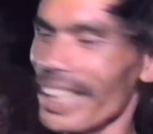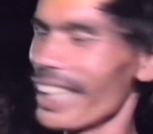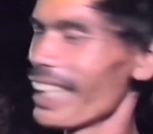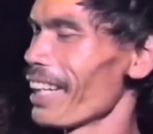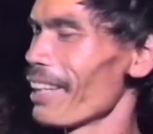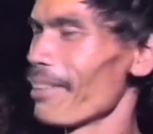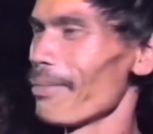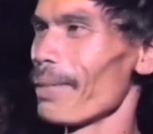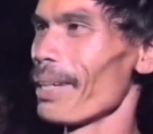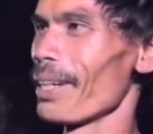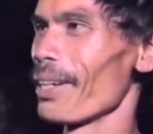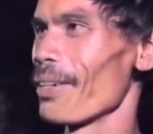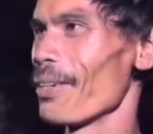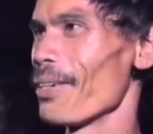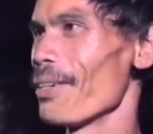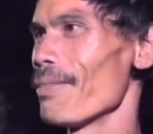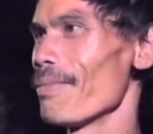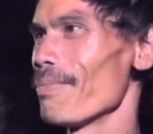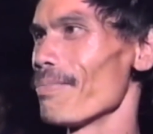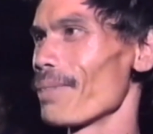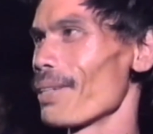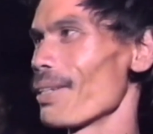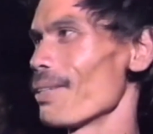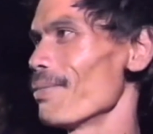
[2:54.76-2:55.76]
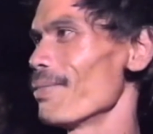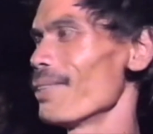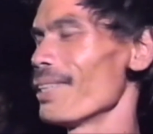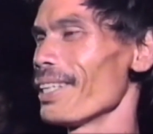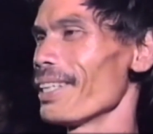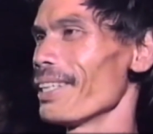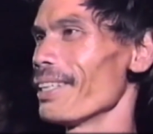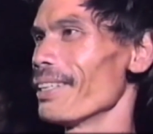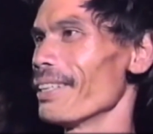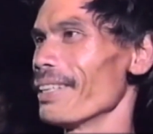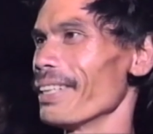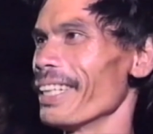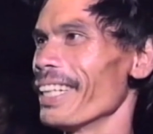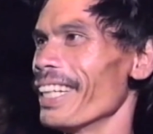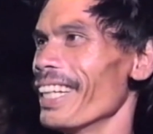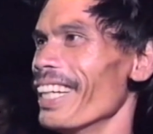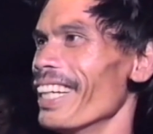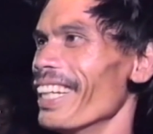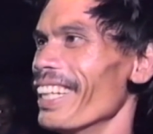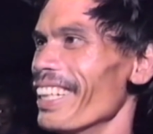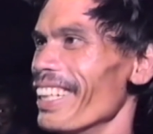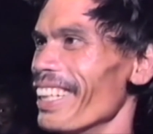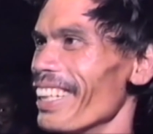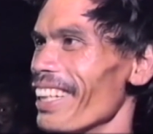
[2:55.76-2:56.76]
When I get back home, probably,
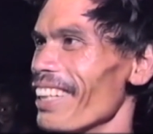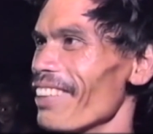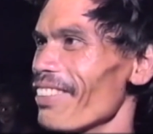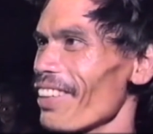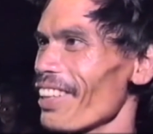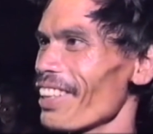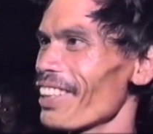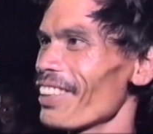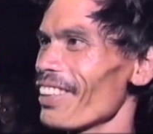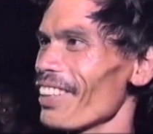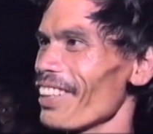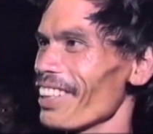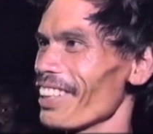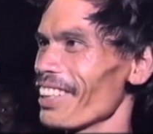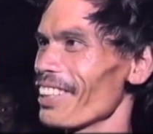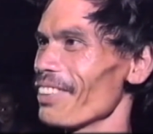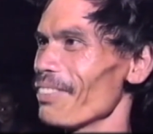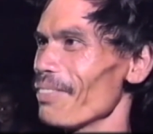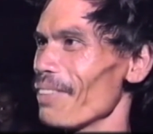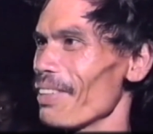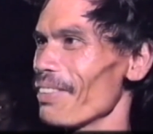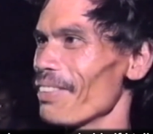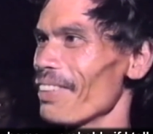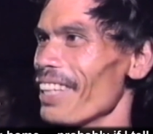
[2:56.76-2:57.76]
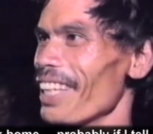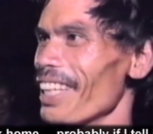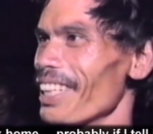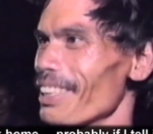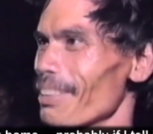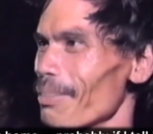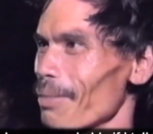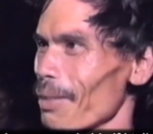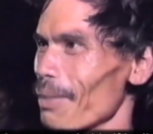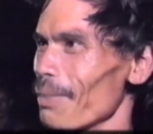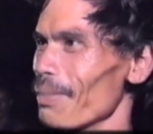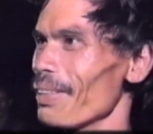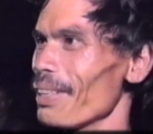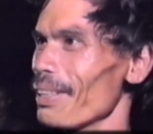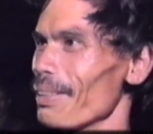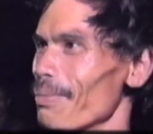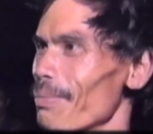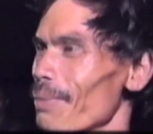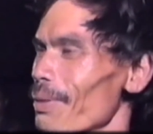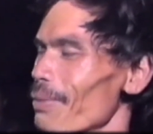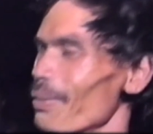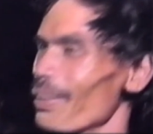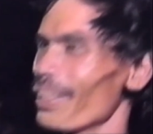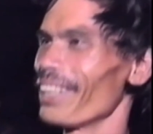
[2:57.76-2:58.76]
if I talk it to my village,
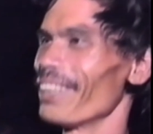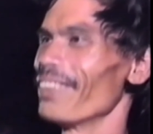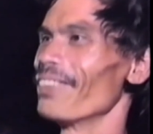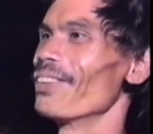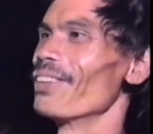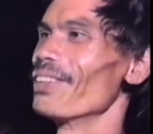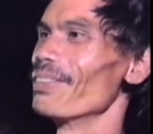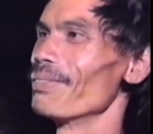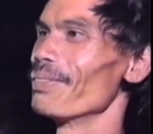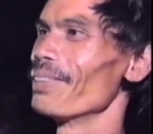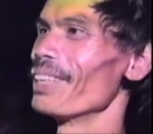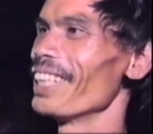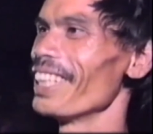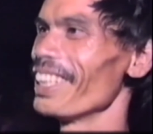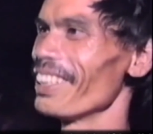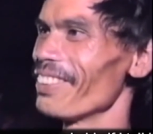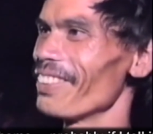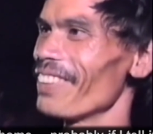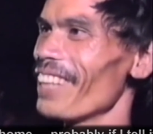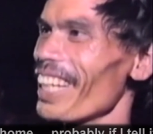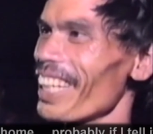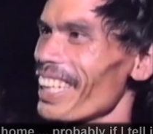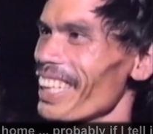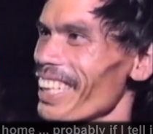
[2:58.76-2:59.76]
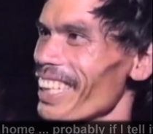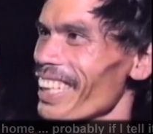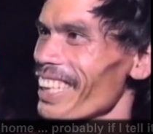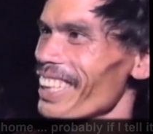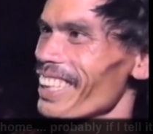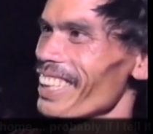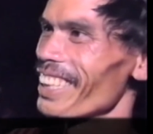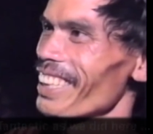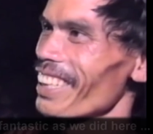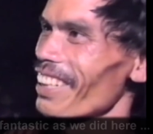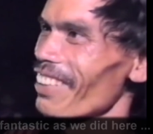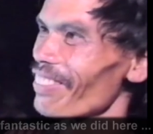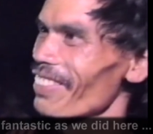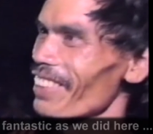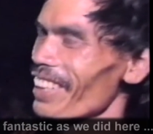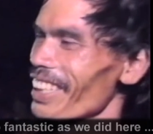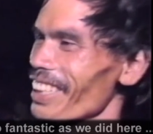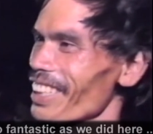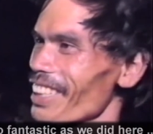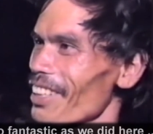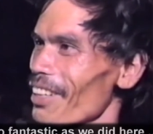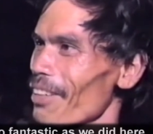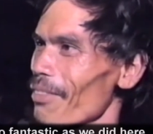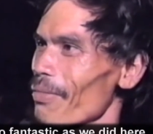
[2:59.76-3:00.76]
probably people won't believe that
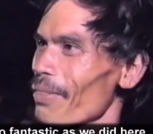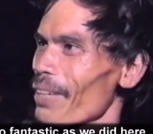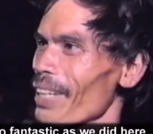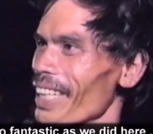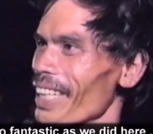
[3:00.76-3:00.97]
something so